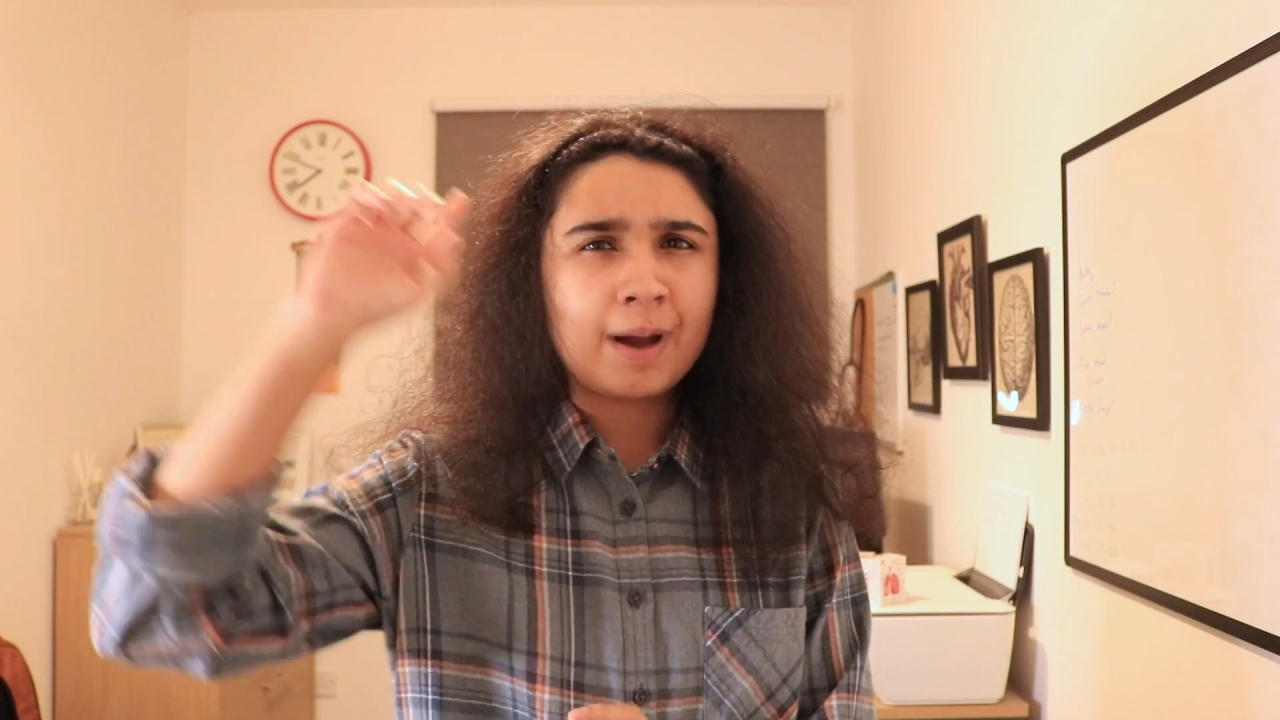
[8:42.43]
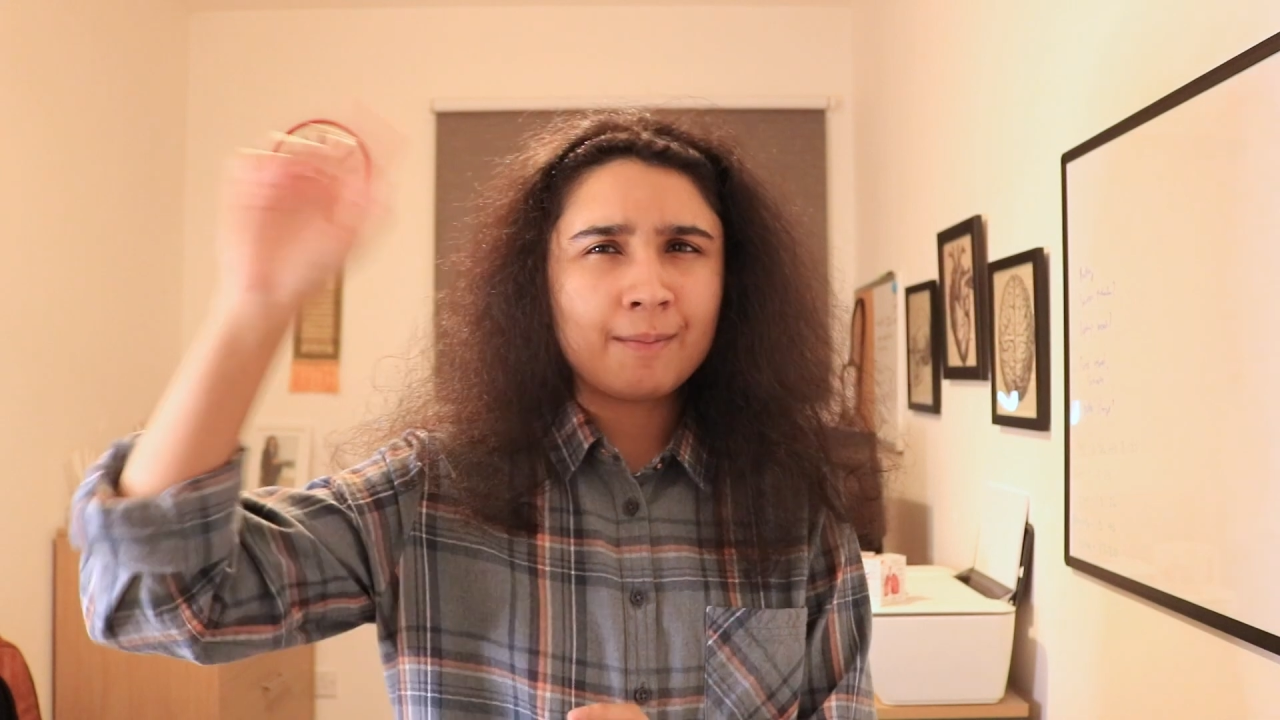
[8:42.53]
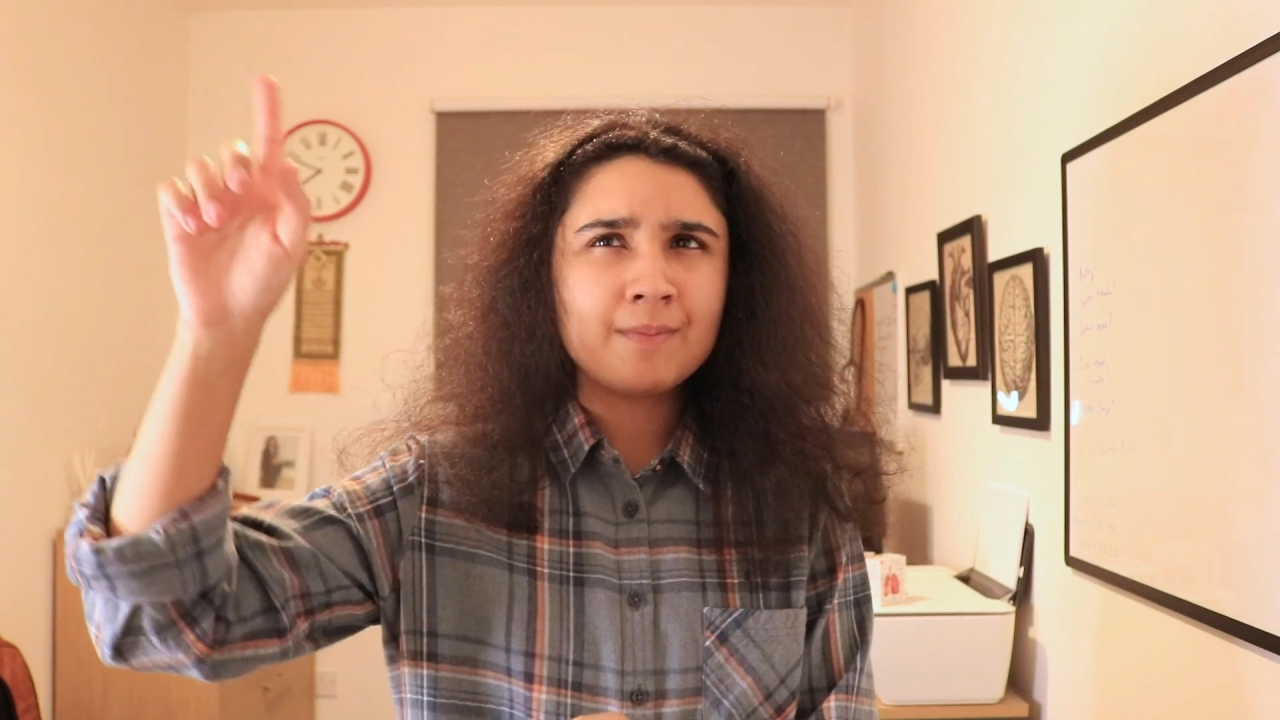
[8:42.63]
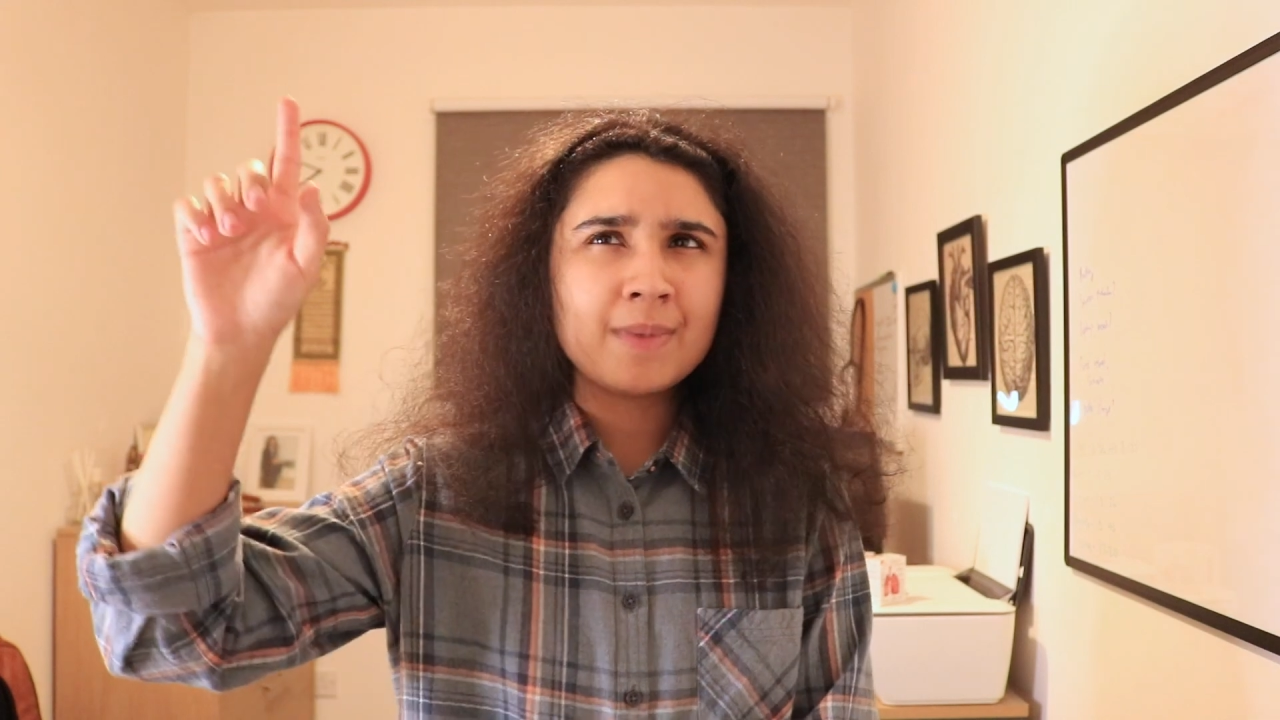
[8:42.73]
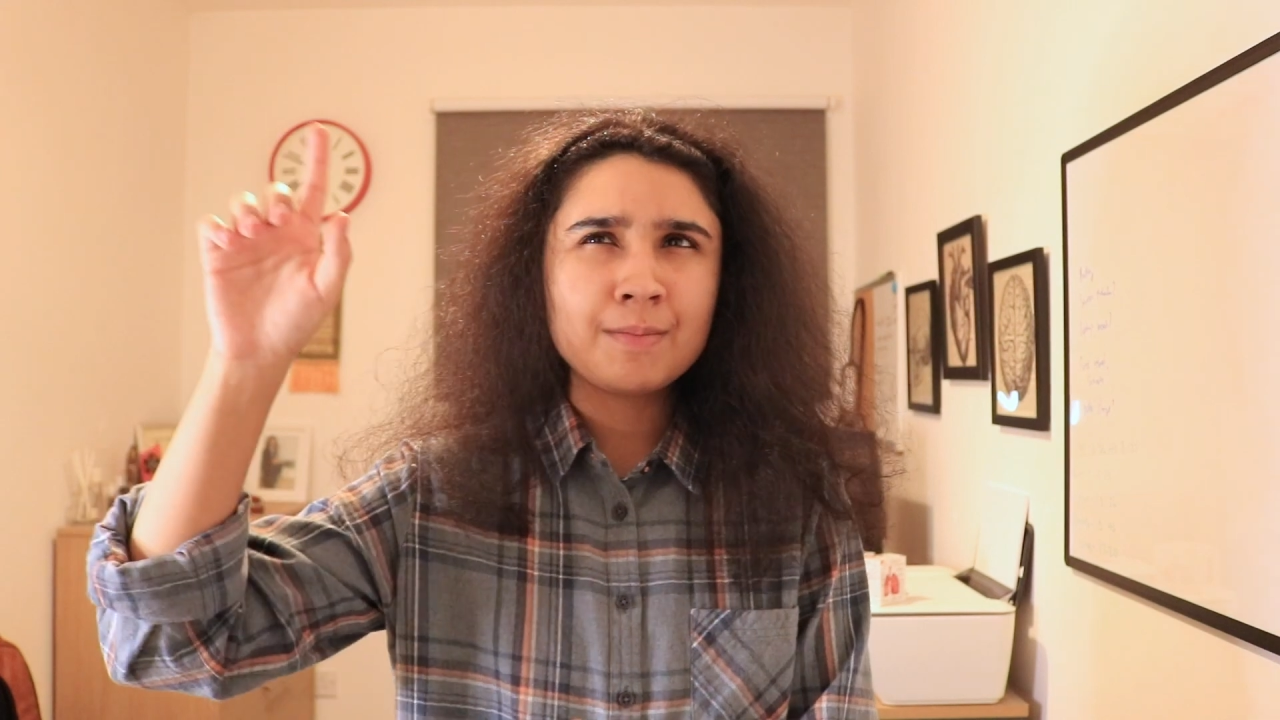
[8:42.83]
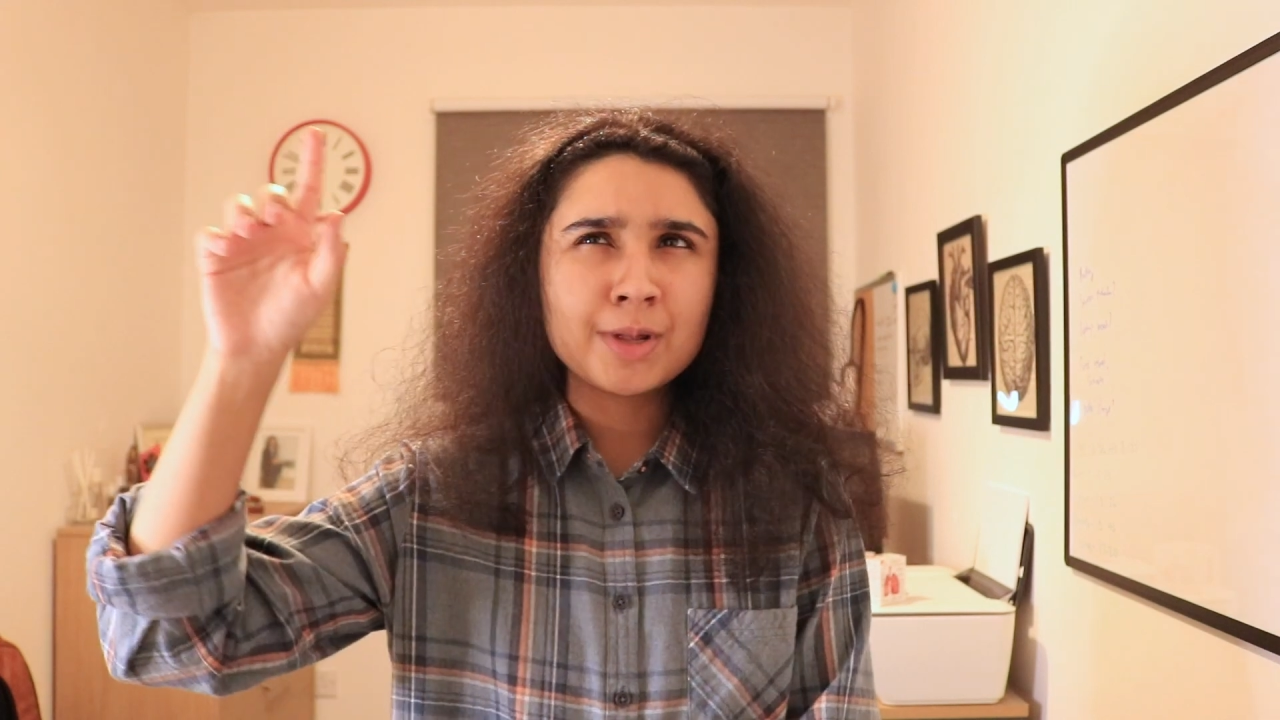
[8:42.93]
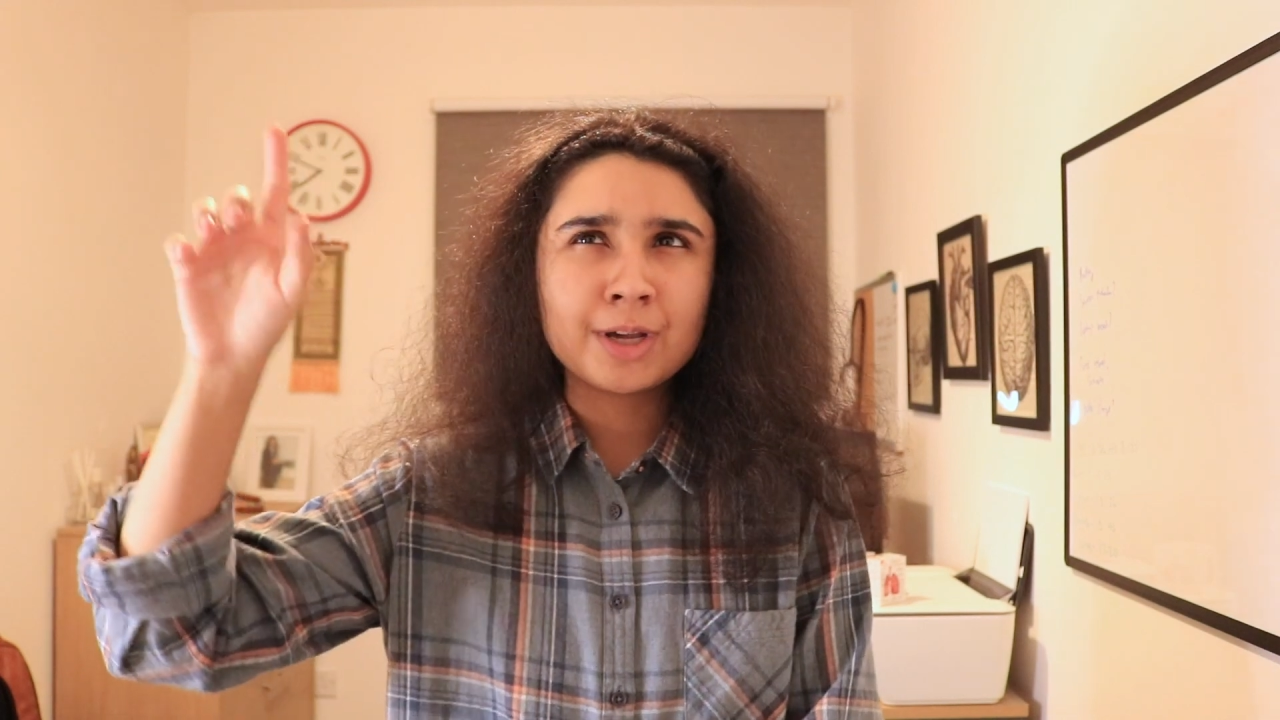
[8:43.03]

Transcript: it made me